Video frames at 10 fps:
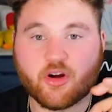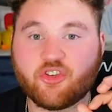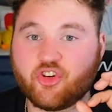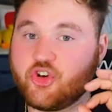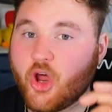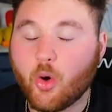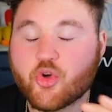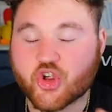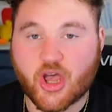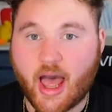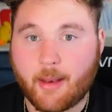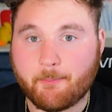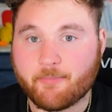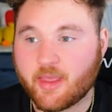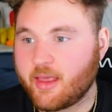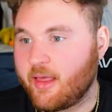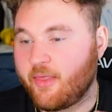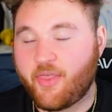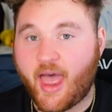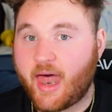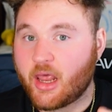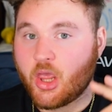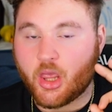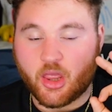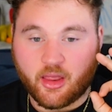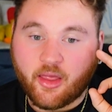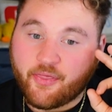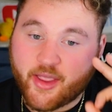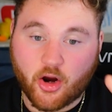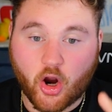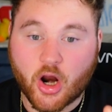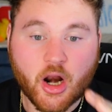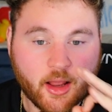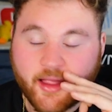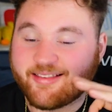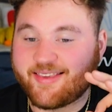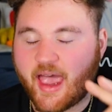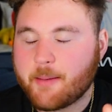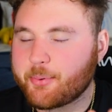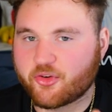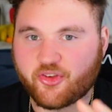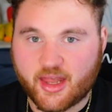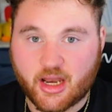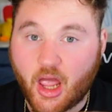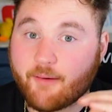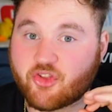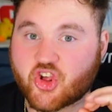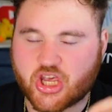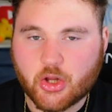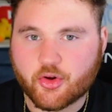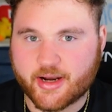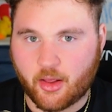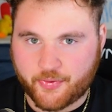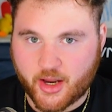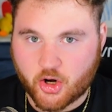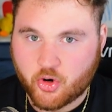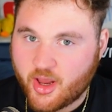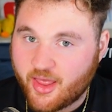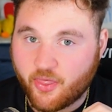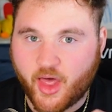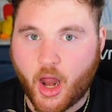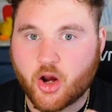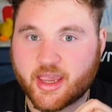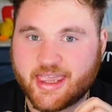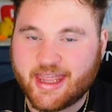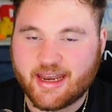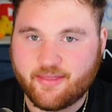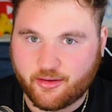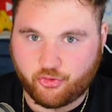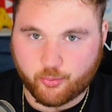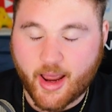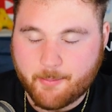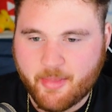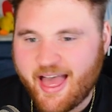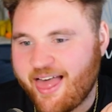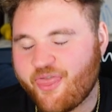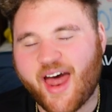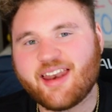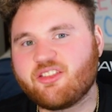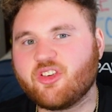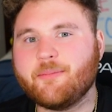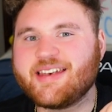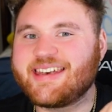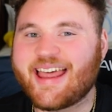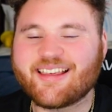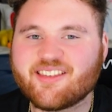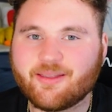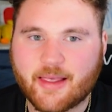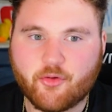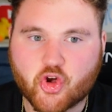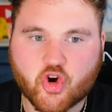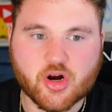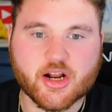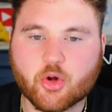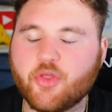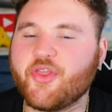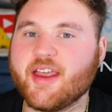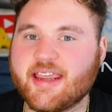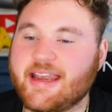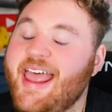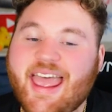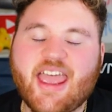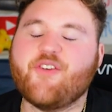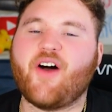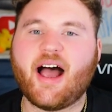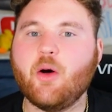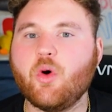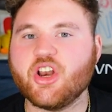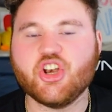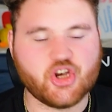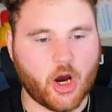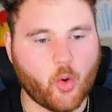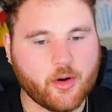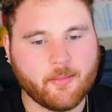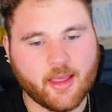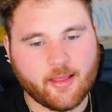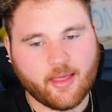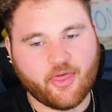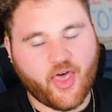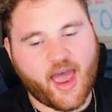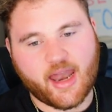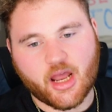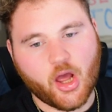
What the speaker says: is no shot that there are 10% of children out there that are getting this right. That is some next level critical thinking. If I would have known that